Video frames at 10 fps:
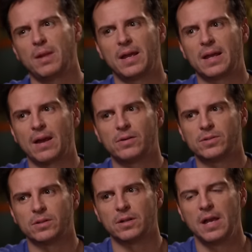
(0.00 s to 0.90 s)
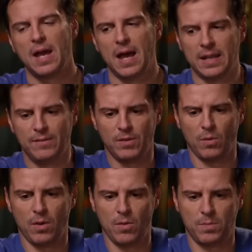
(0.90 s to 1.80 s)
play a character. And even
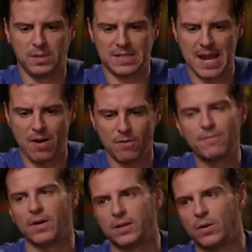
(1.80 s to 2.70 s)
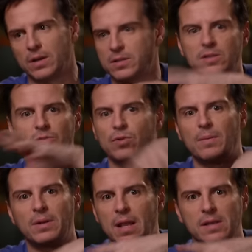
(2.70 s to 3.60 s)
though I would be terrified going into these
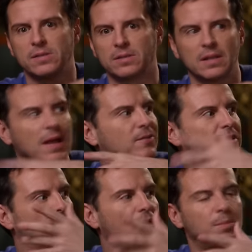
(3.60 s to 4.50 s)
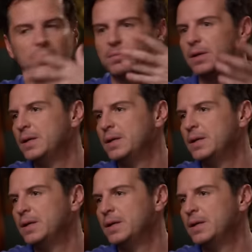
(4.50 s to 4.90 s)
drama classes and having to get up and